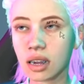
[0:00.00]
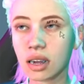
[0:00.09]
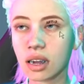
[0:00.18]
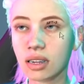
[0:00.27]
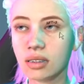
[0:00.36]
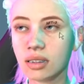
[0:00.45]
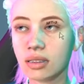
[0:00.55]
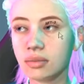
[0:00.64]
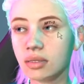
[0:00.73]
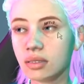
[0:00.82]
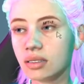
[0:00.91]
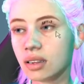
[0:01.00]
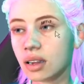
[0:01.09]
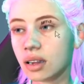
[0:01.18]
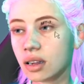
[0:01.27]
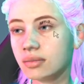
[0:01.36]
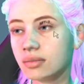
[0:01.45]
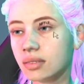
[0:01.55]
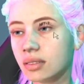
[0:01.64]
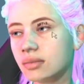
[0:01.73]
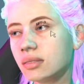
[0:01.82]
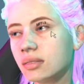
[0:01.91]
in this version of
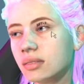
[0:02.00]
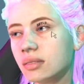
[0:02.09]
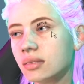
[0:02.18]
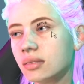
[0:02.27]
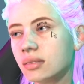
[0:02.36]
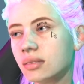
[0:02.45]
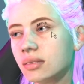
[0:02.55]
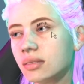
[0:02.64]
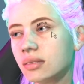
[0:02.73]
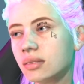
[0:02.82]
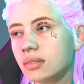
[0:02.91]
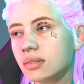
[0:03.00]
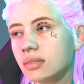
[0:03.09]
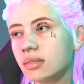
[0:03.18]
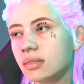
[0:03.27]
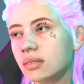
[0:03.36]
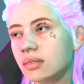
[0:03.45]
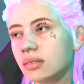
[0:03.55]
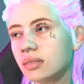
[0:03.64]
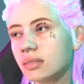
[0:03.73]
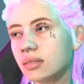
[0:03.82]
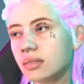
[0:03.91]
Cinema, it just
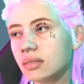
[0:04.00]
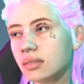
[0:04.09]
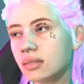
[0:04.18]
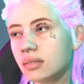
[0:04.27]
crashes.